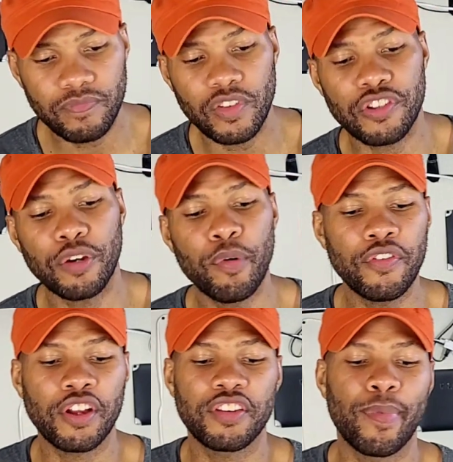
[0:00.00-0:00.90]
So moving
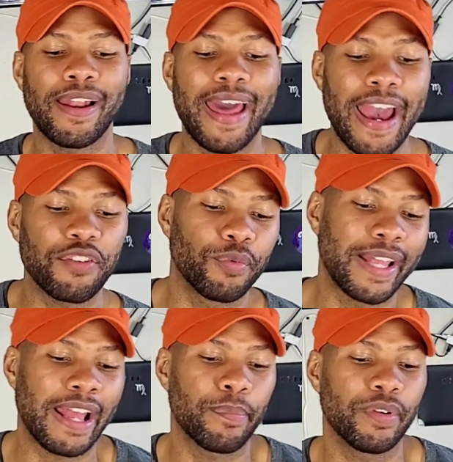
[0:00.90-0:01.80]
on to my last one, I
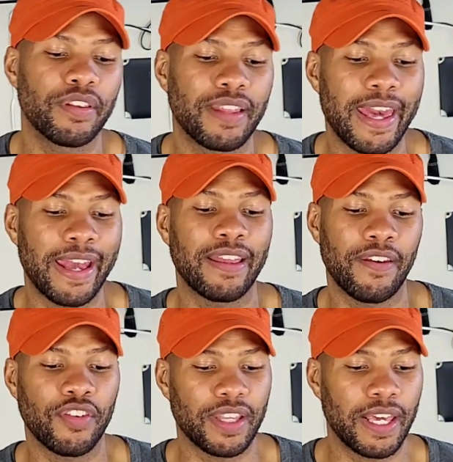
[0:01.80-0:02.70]
had to put this ahead of
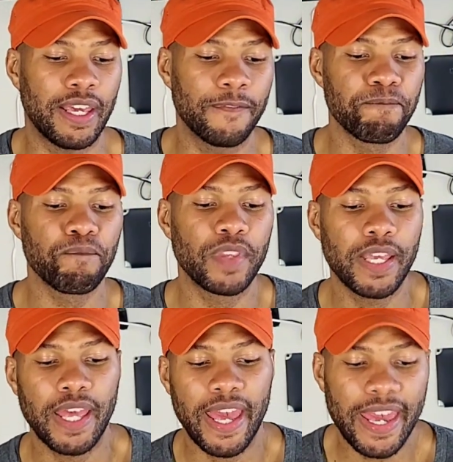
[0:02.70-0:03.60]
everything,
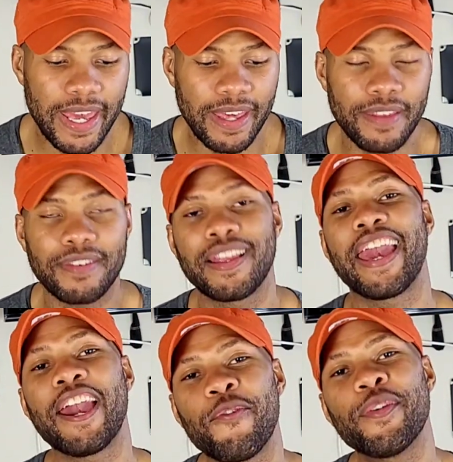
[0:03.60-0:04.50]
is the
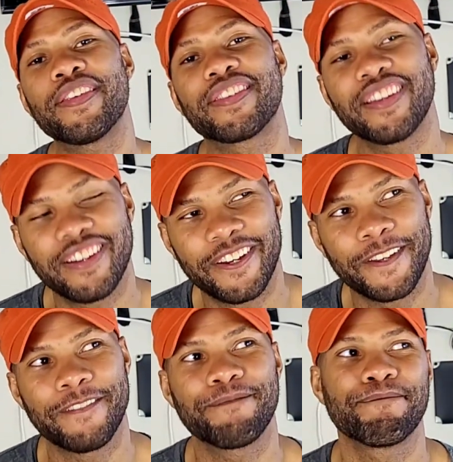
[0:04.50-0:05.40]
Aries
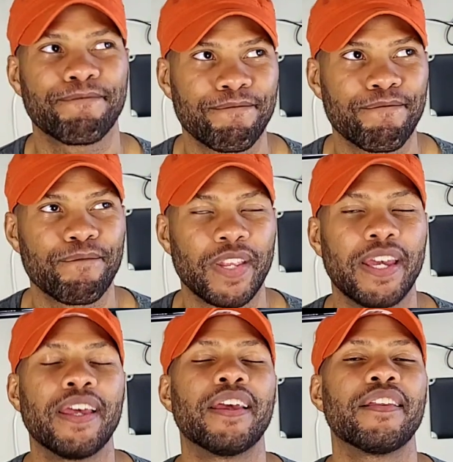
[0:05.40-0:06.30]
Sun,
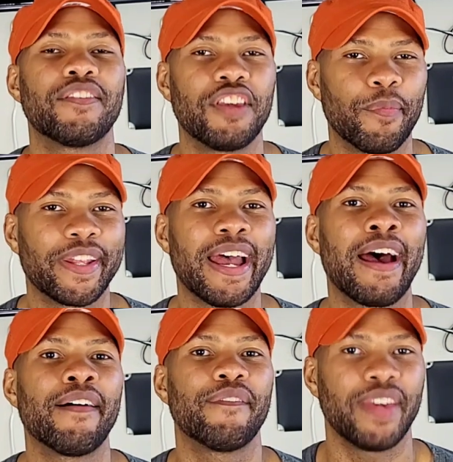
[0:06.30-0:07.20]

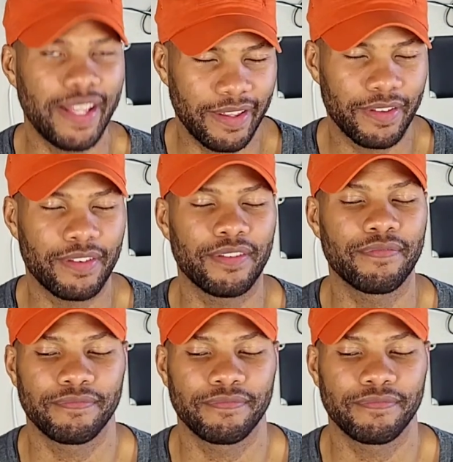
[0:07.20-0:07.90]
Gemini Venus.